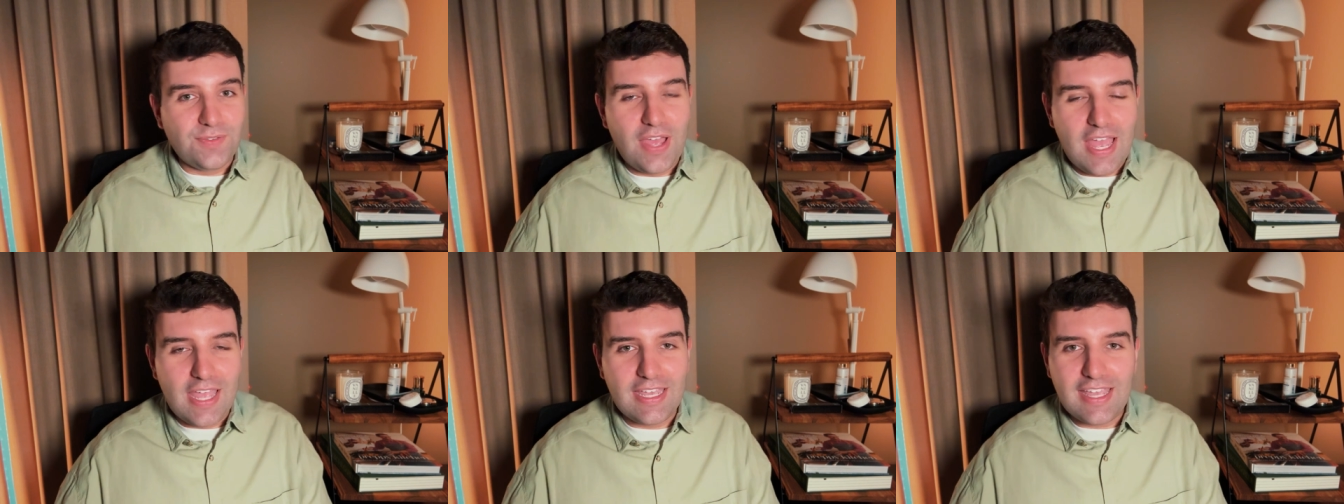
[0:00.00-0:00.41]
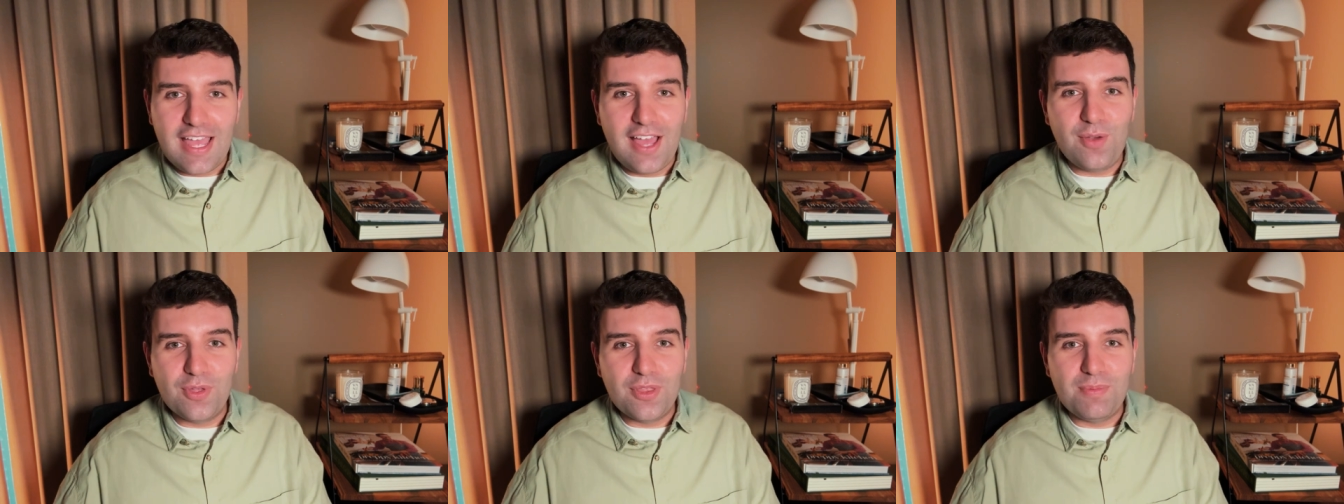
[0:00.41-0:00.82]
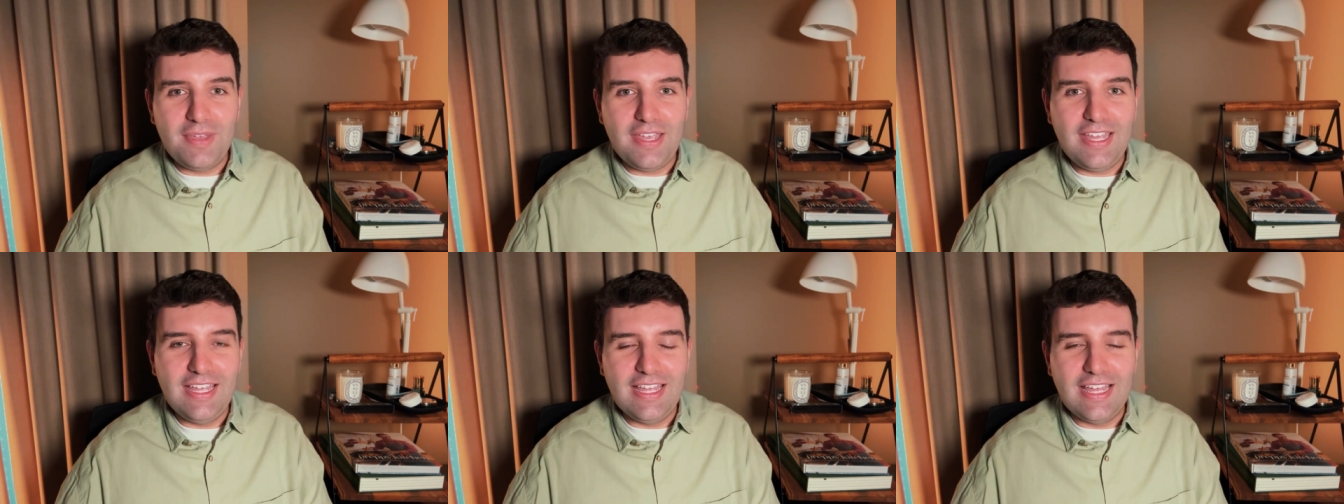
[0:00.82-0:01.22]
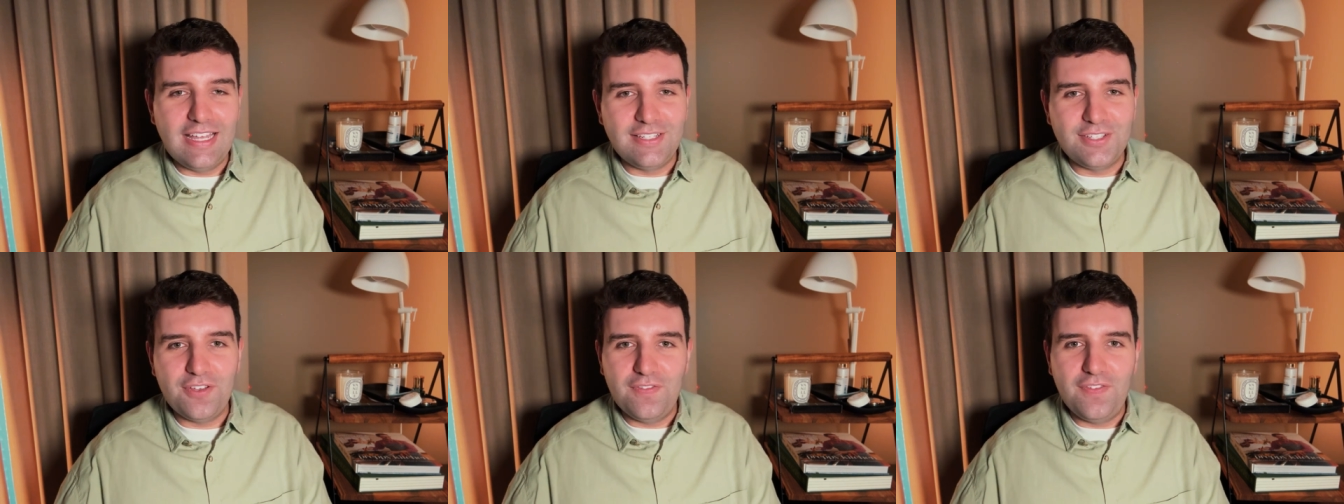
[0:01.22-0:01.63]
for hanging out with me,
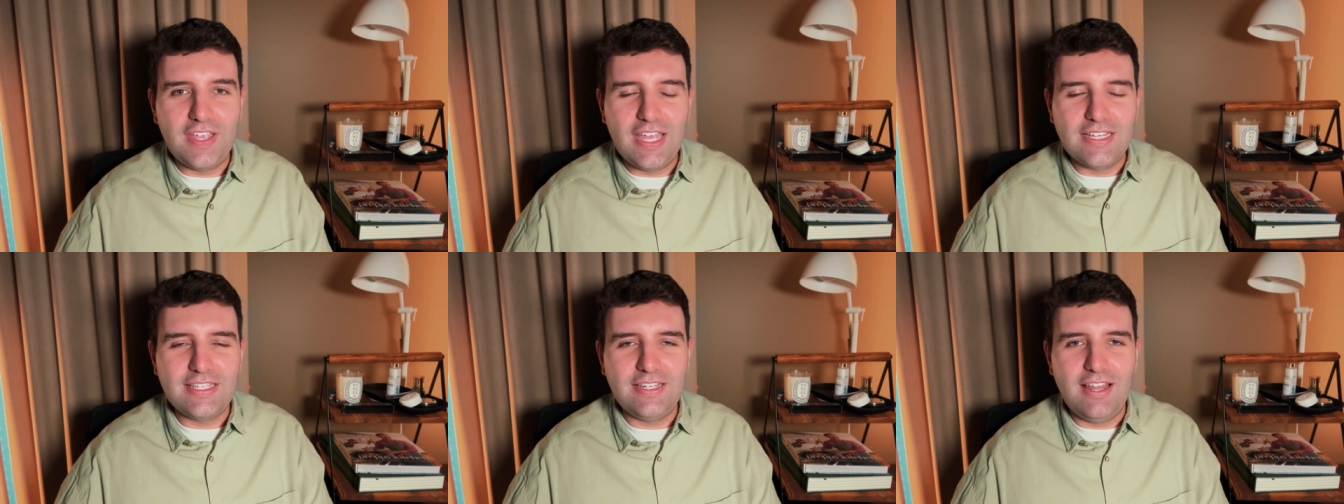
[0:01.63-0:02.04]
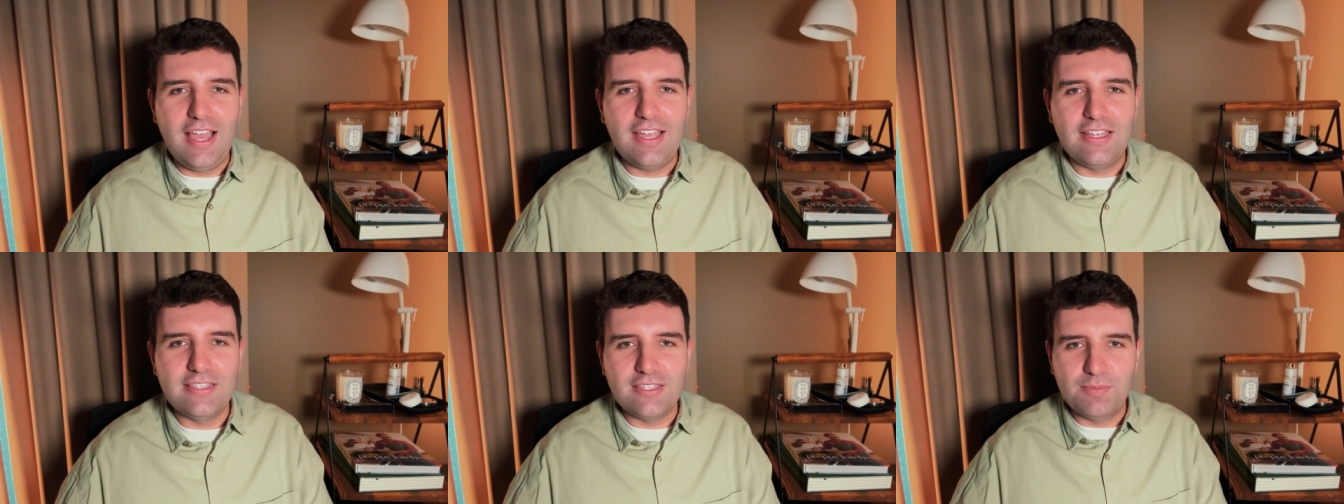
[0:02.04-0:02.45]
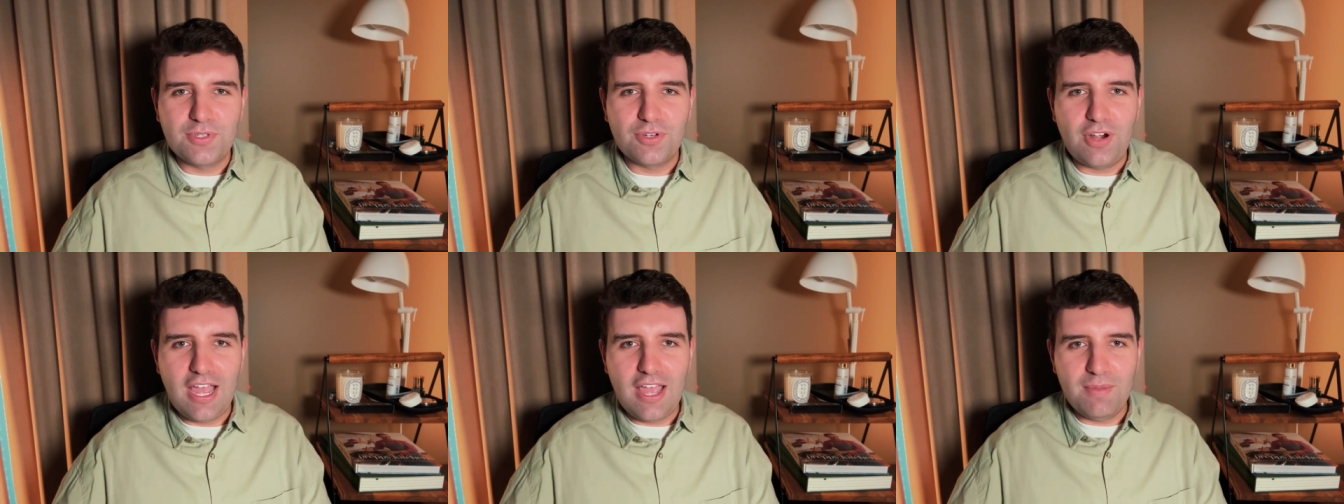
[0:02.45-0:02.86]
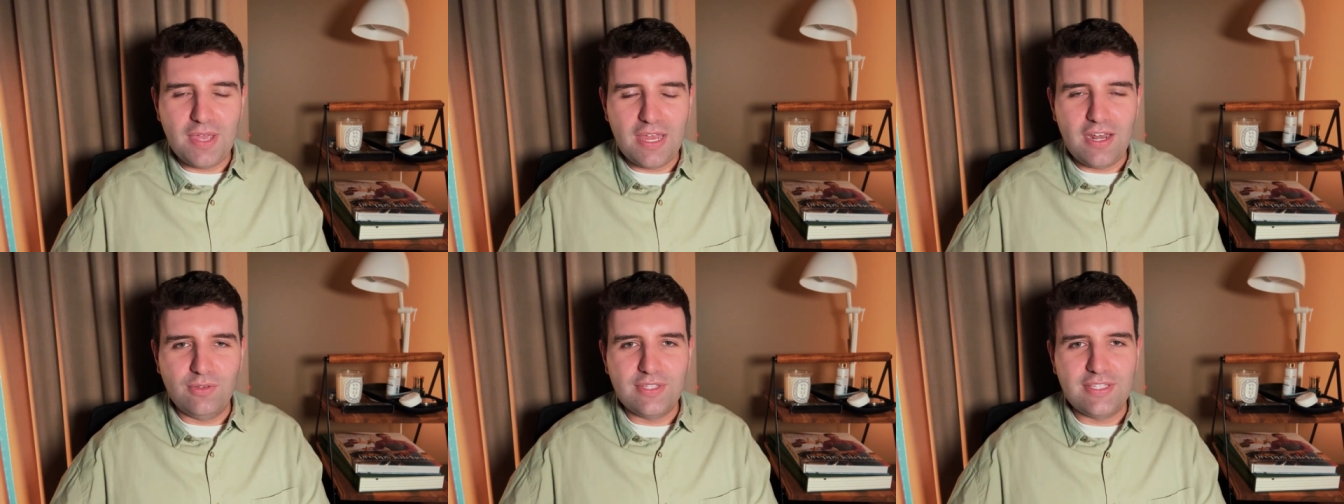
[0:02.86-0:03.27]
and don't forget to like and subscribe,
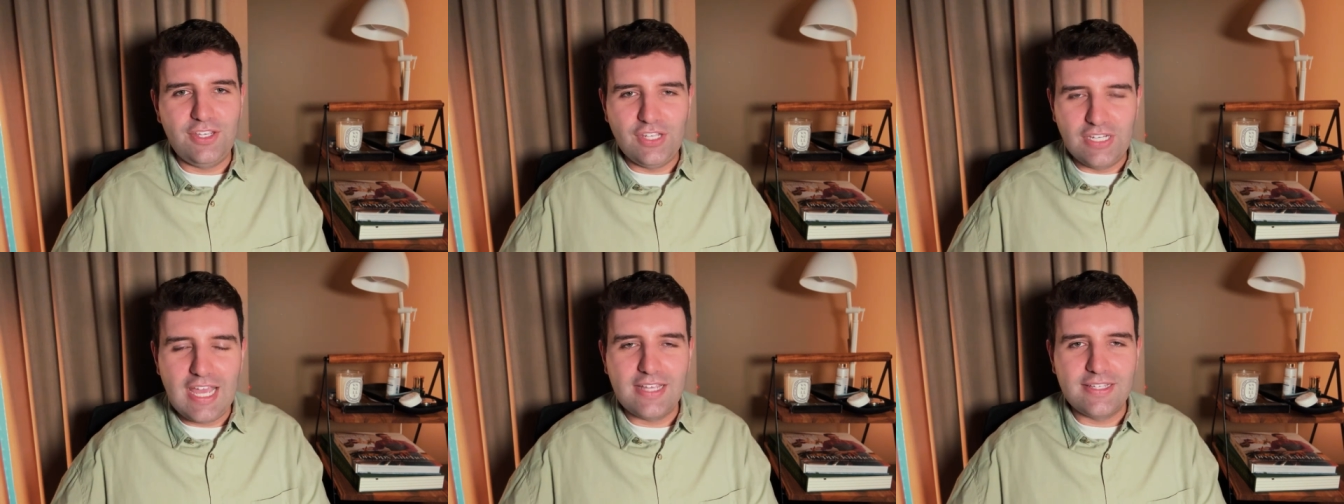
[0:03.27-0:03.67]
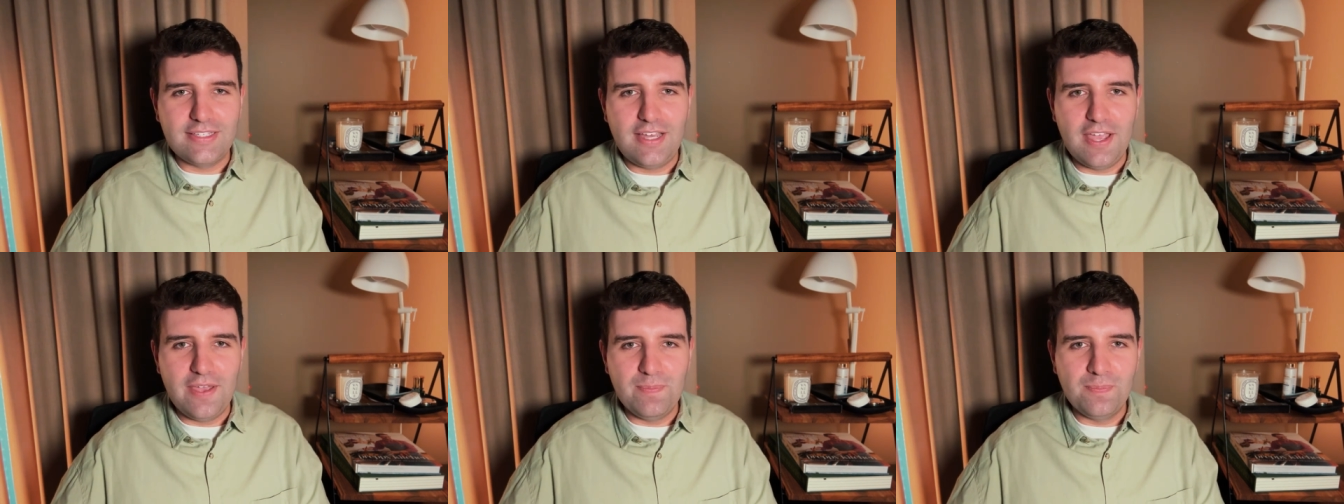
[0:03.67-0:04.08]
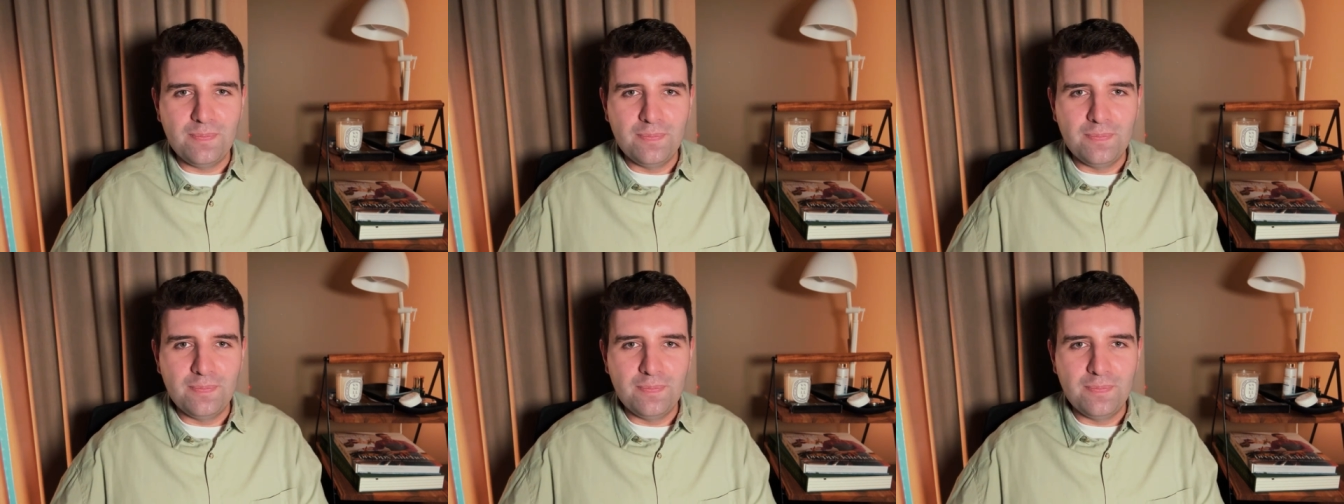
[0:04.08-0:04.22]
and I'll see you next time.